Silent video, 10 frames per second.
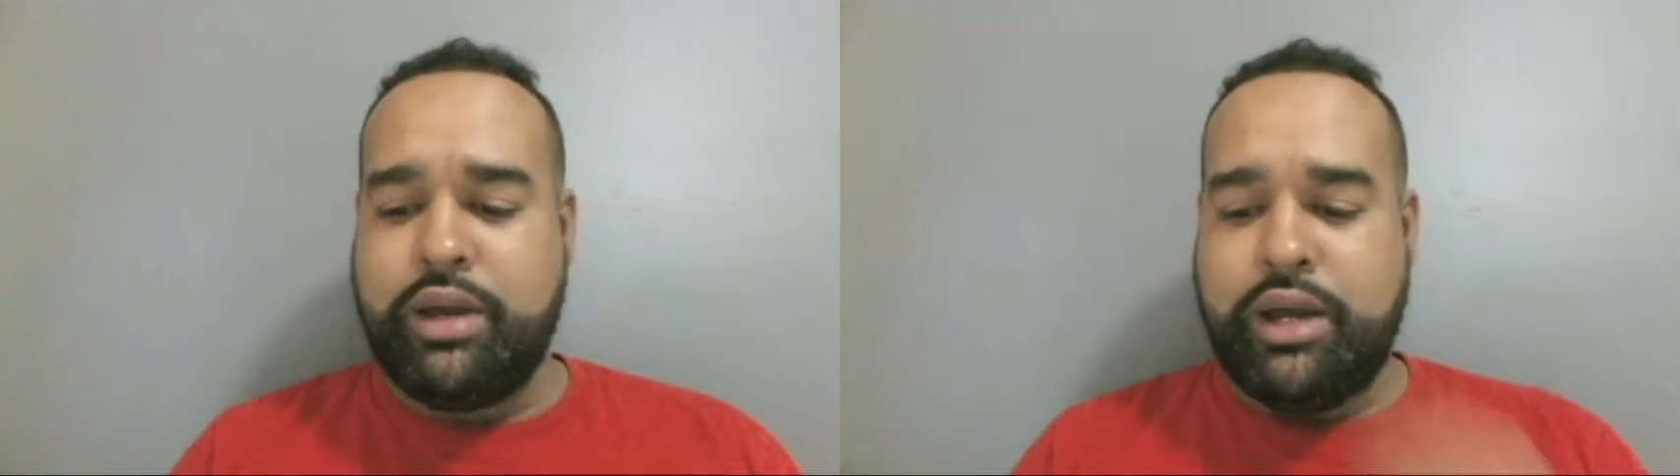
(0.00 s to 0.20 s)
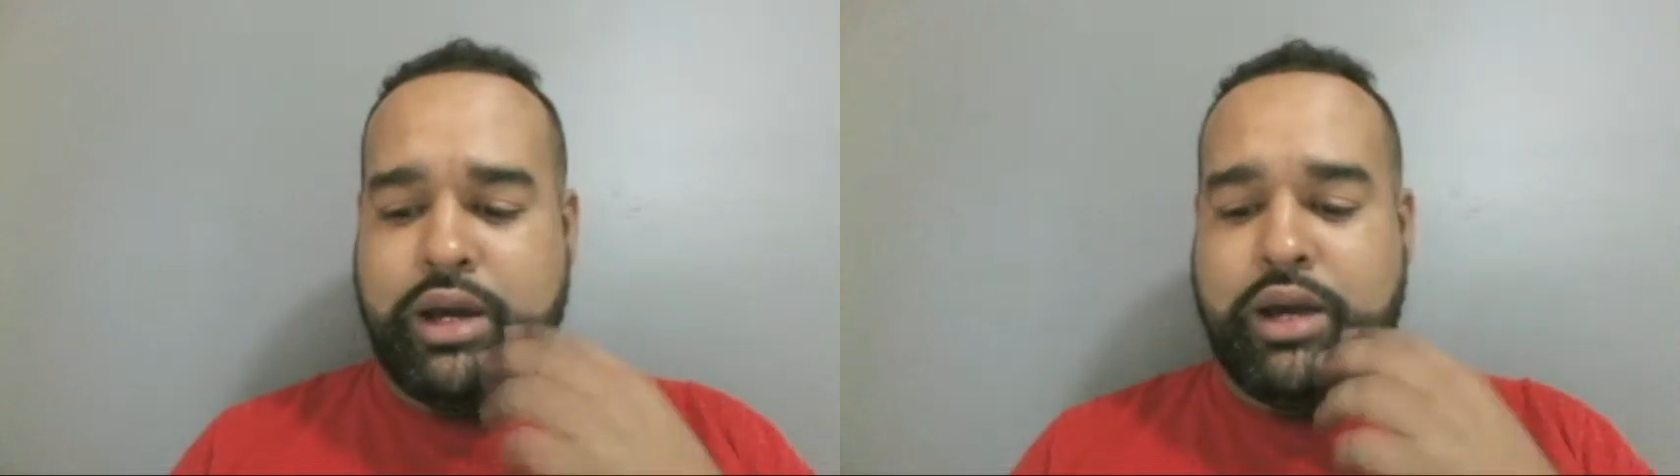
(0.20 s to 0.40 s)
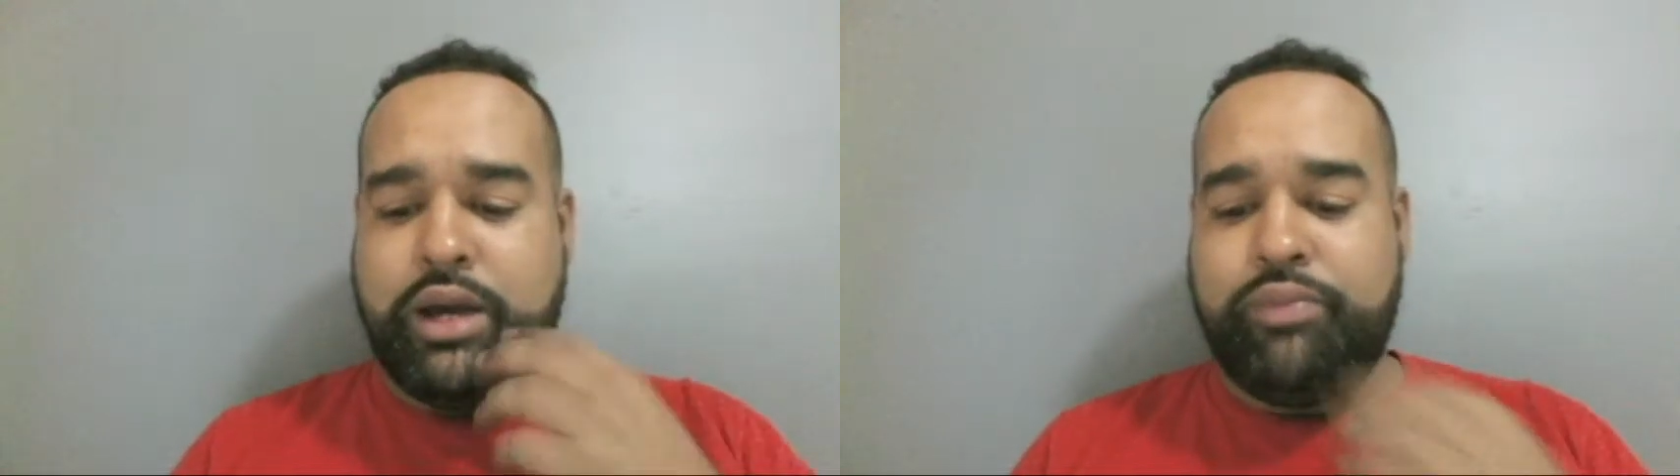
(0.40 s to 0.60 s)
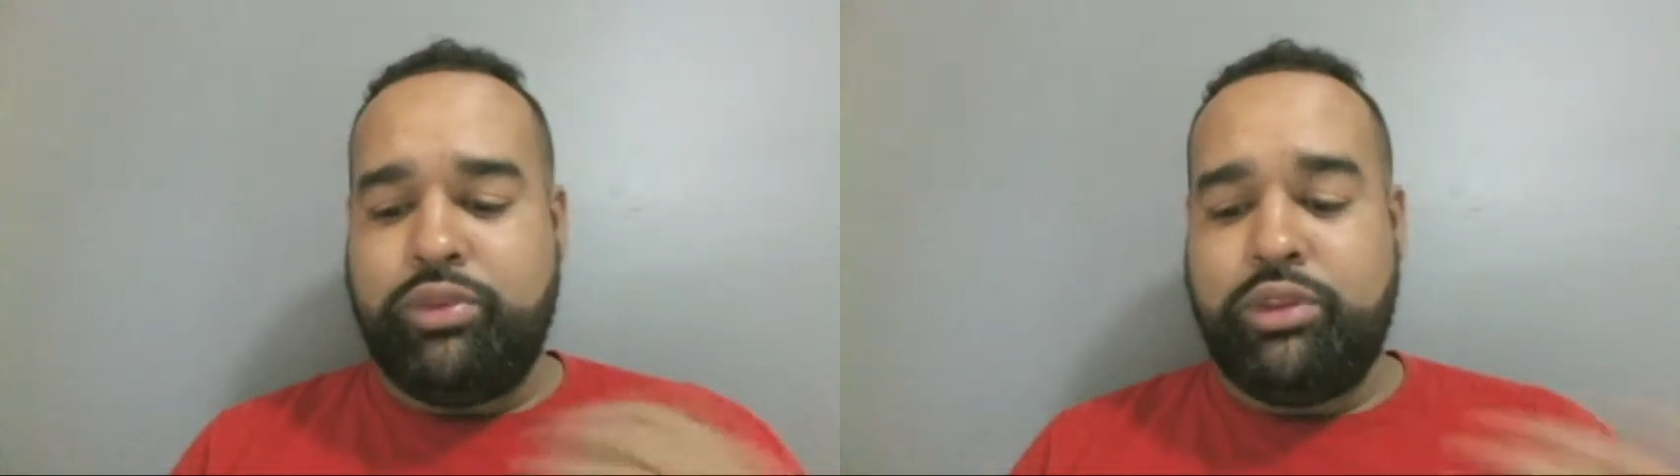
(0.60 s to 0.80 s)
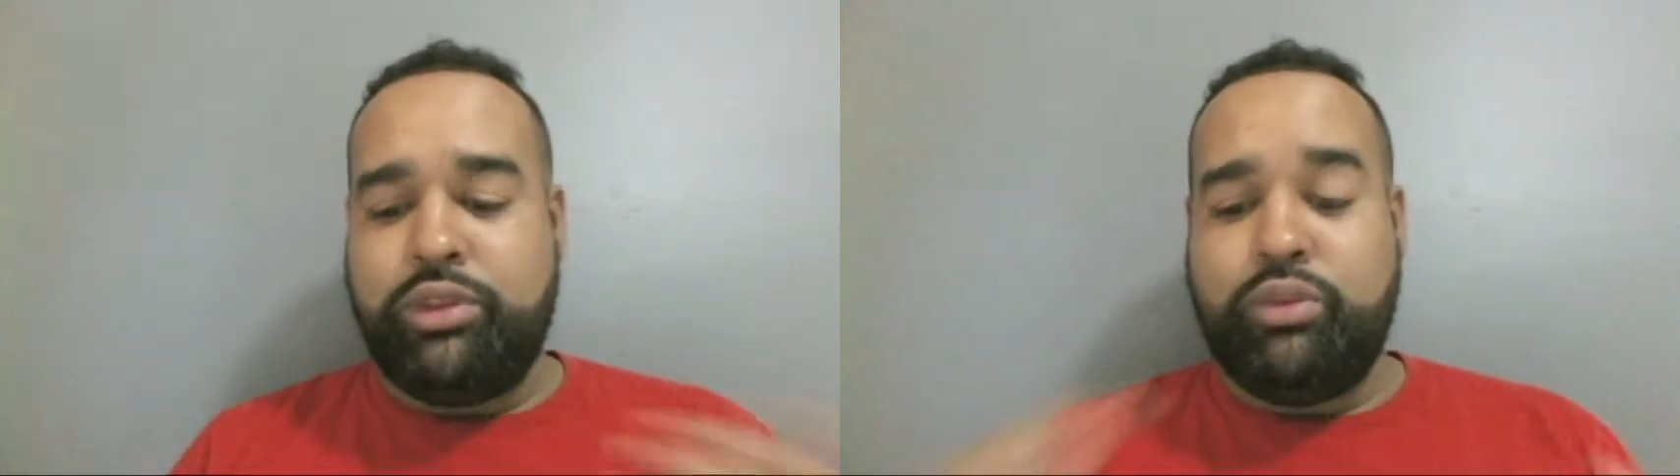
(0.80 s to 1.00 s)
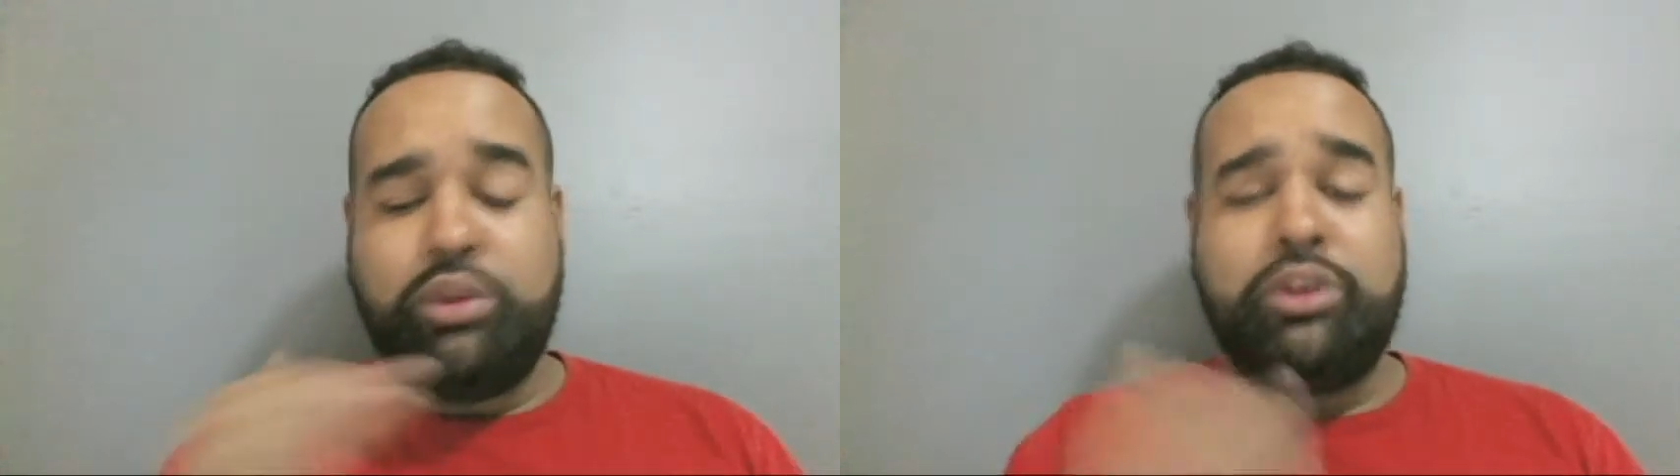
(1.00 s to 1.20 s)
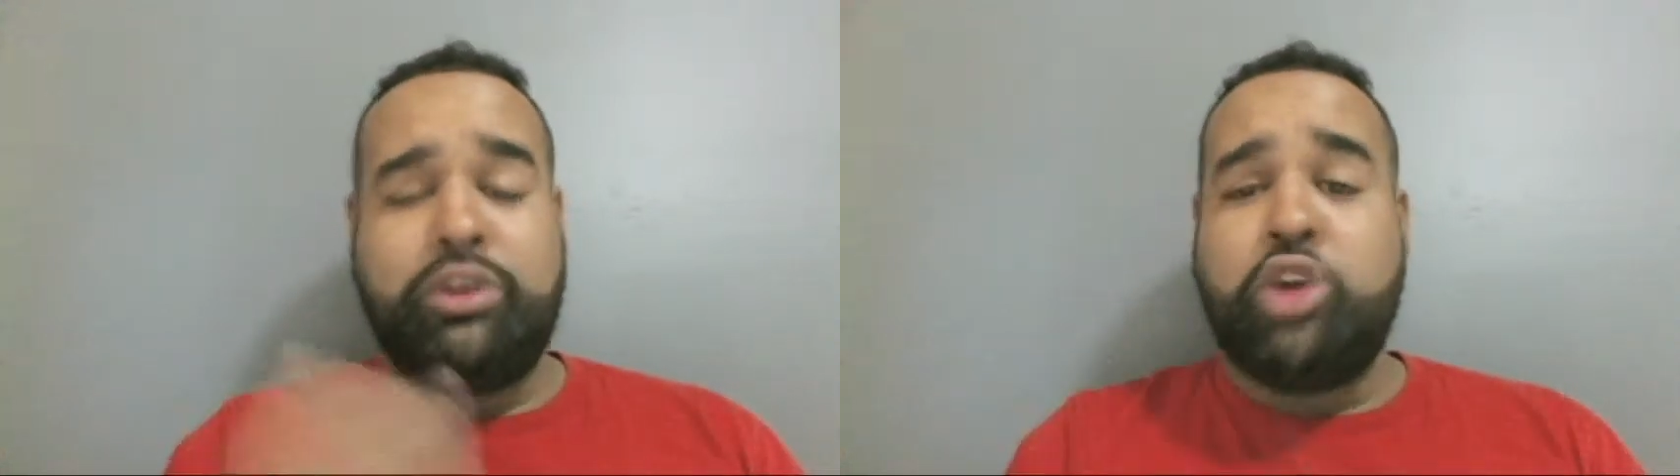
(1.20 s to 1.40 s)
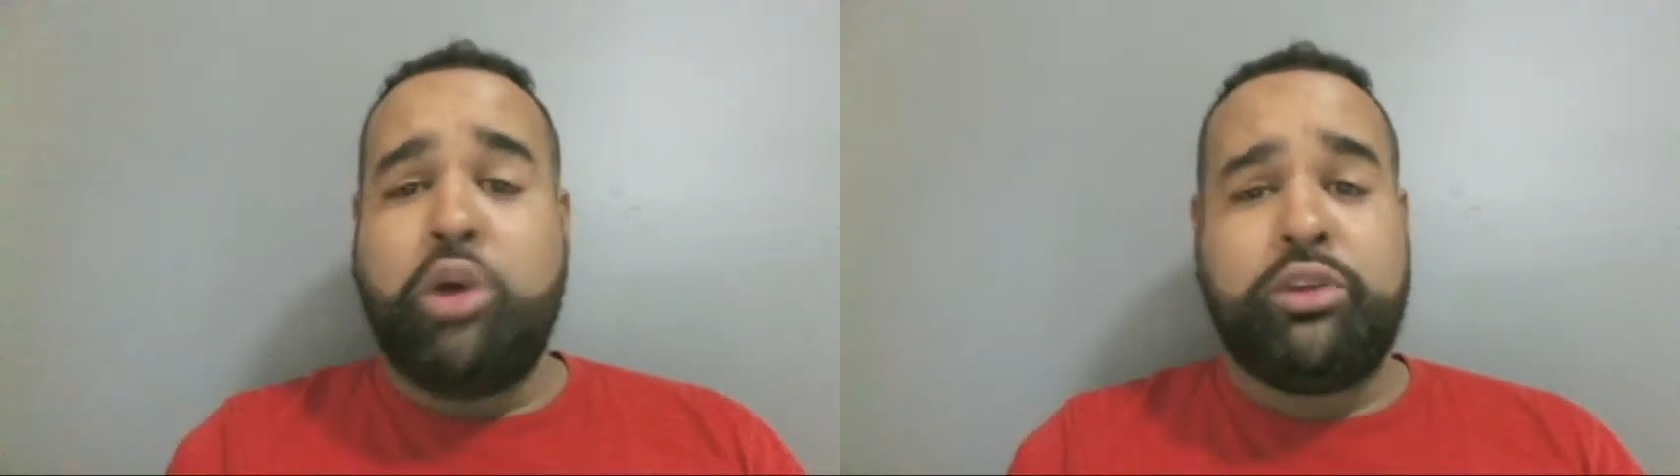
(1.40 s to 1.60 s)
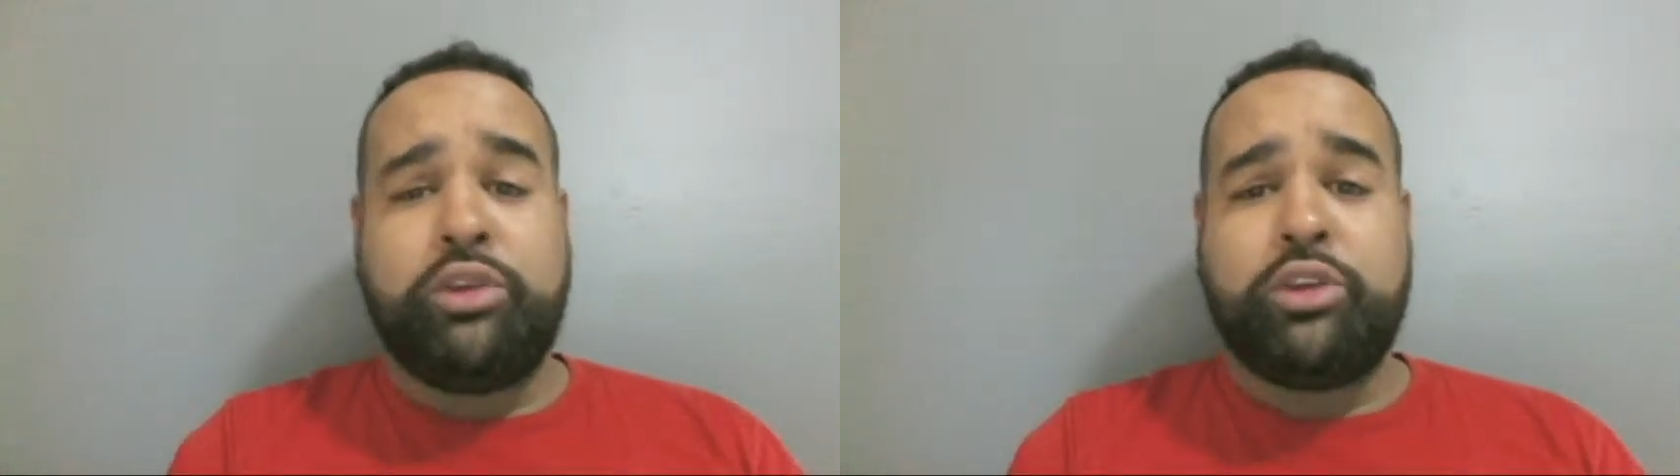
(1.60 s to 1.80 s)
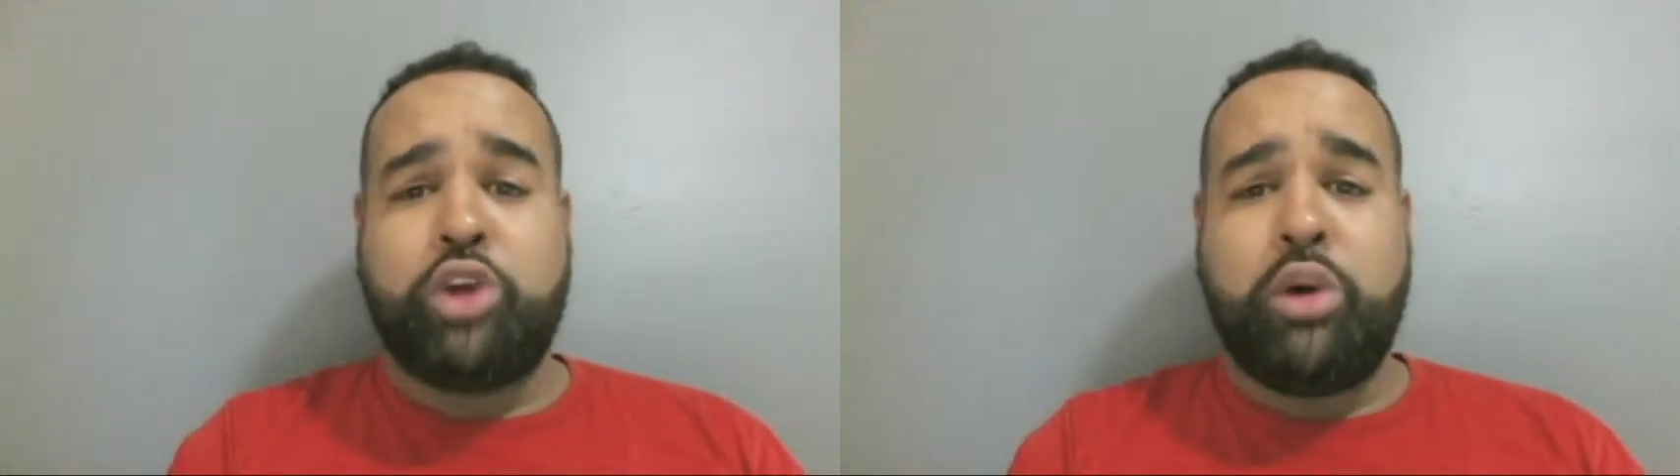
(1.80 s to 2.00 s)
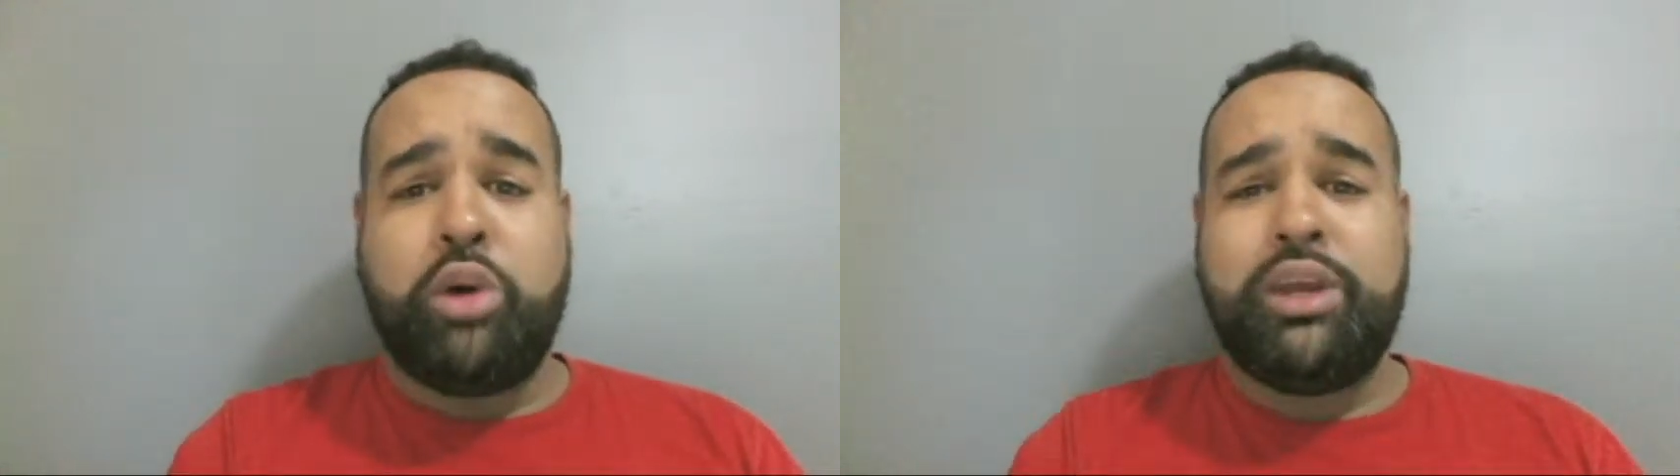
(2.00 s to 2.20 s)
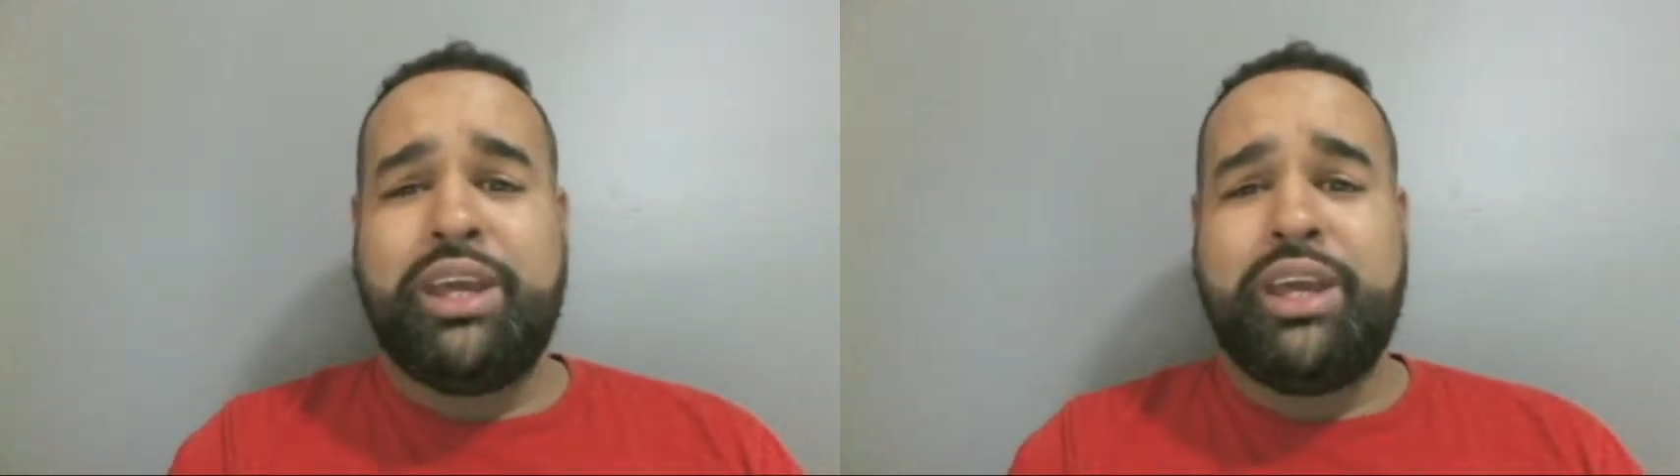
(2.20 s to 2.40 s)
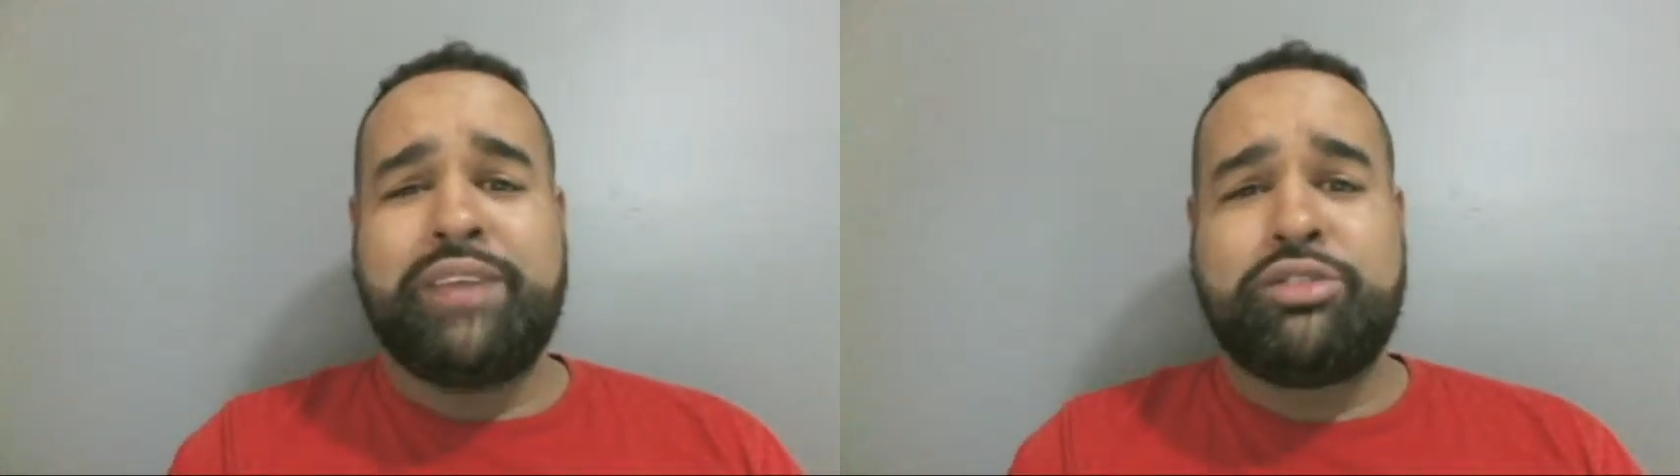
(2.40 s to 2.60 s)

uh, with the Northern Authority in